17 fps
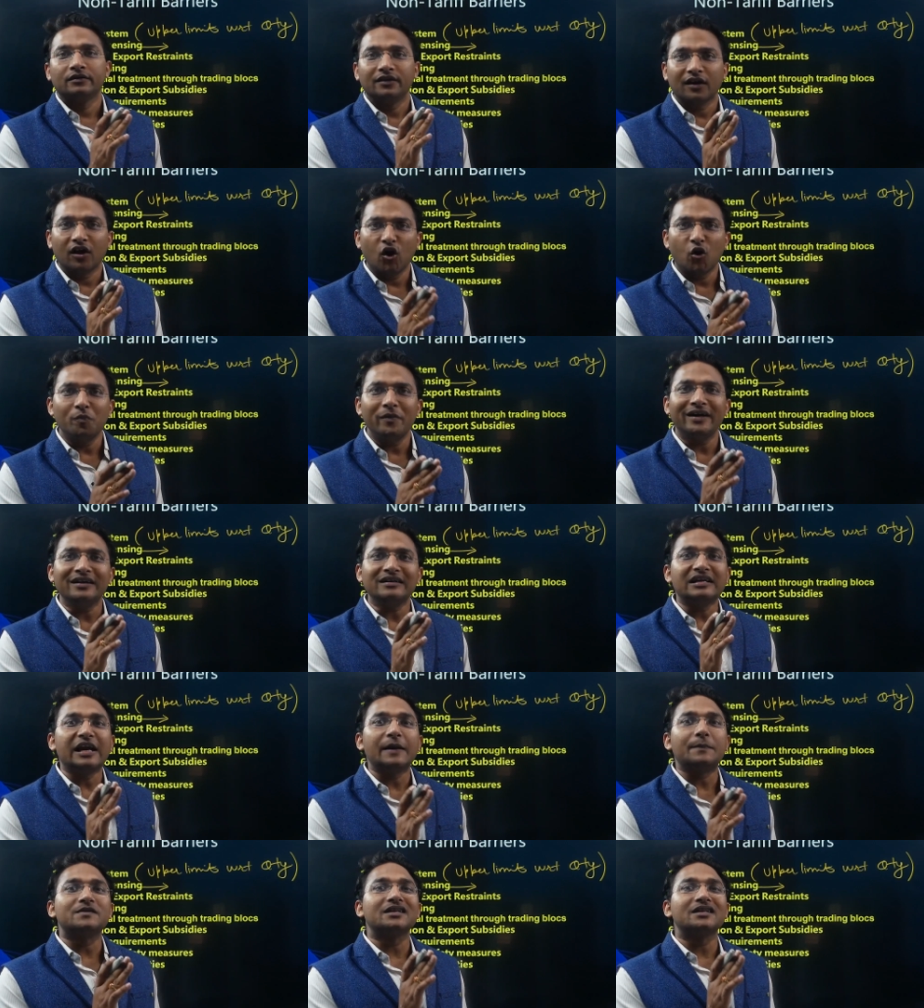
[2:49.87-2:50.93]
the government
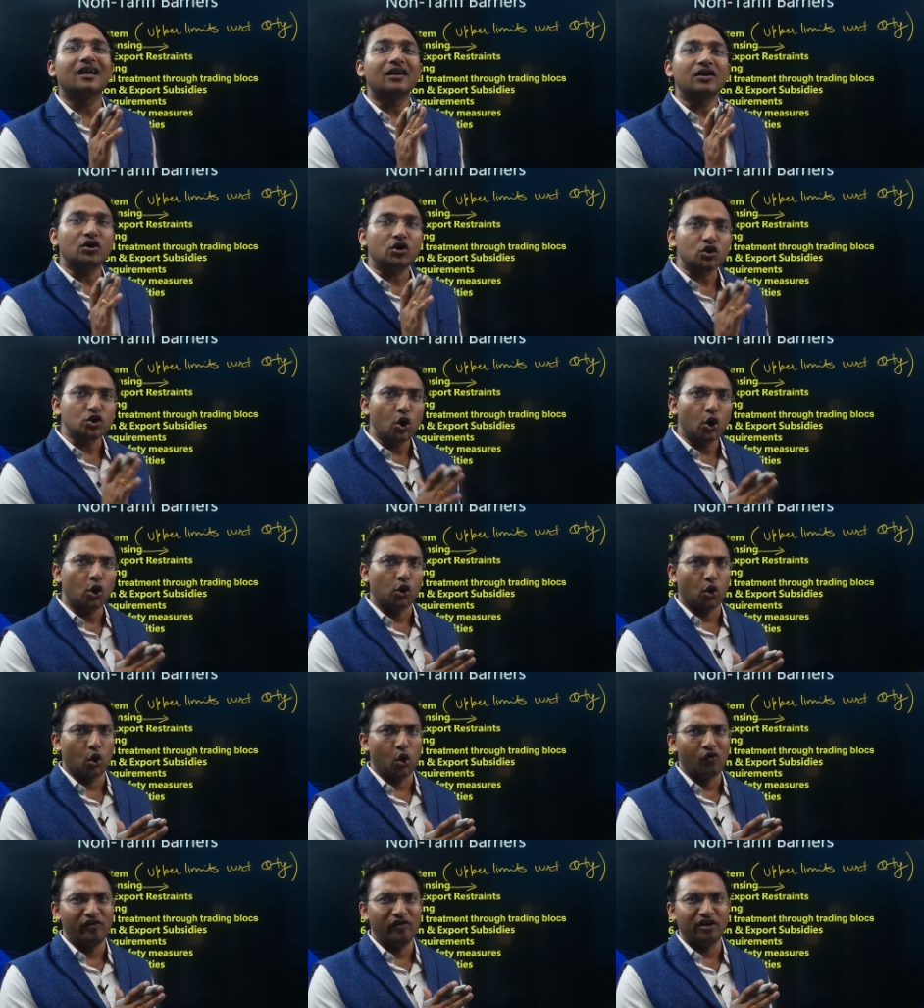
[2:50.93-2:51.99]
keeps a
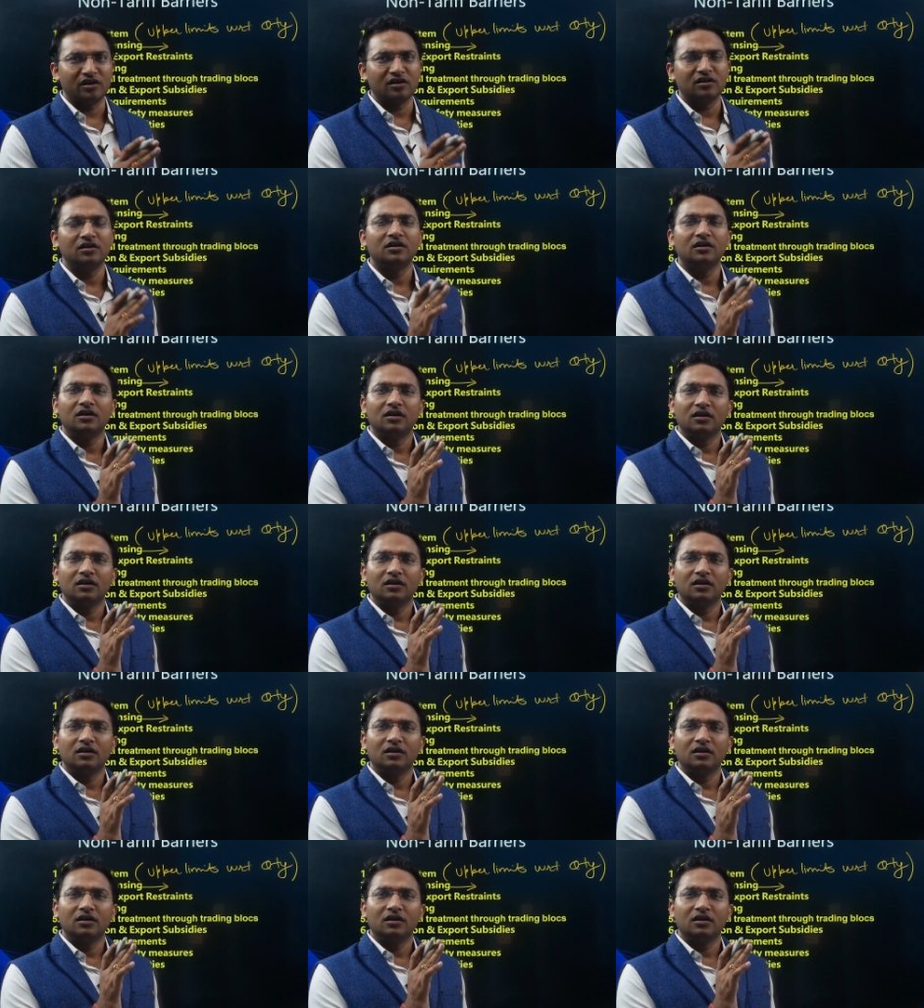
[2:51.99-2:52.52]
control over